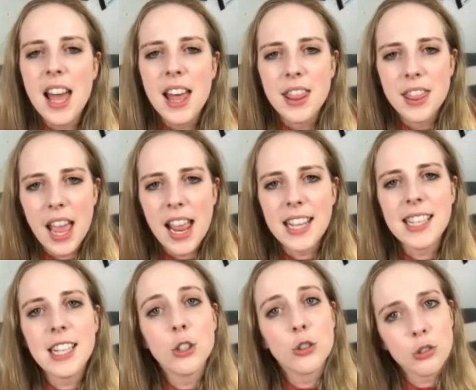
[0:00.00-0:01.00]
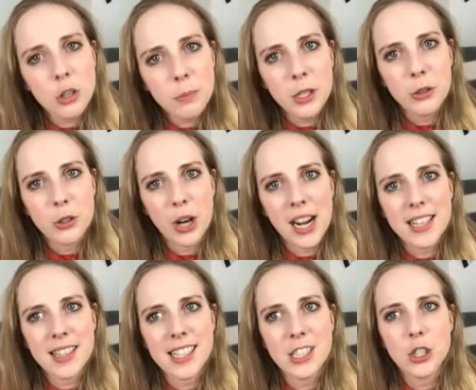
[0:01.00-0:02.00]
they contribute
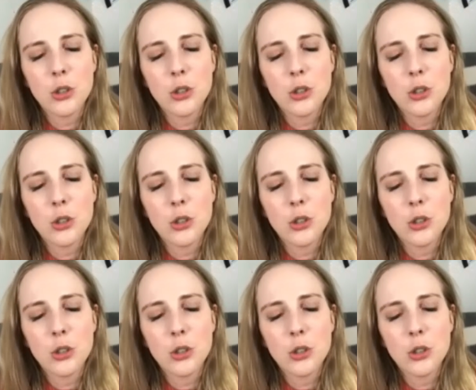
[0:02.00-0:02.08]
greatly